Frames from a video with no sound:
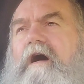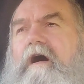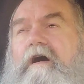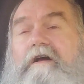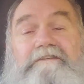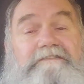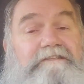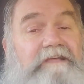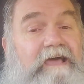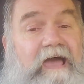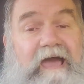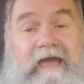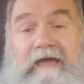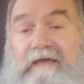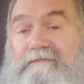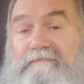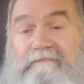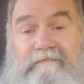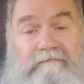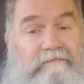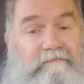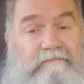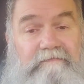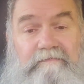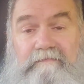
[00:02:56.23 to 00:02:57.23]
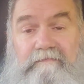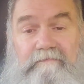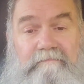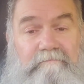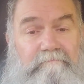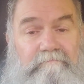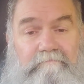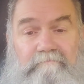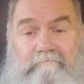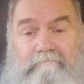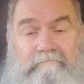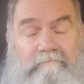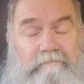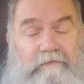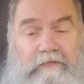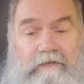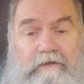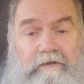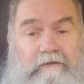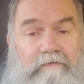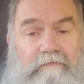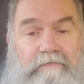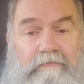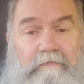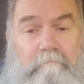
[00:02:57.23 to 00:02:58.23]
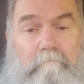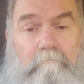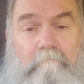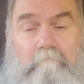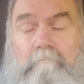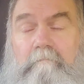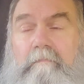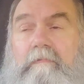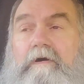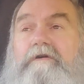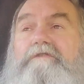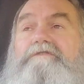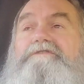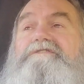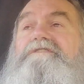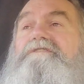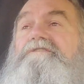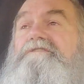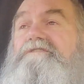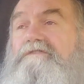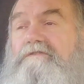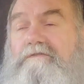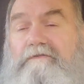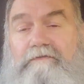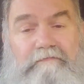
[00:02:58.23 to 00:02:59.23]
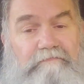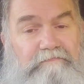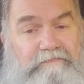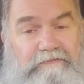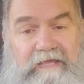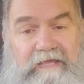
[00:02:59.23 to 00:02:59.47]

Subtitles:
our taxes, the multitude of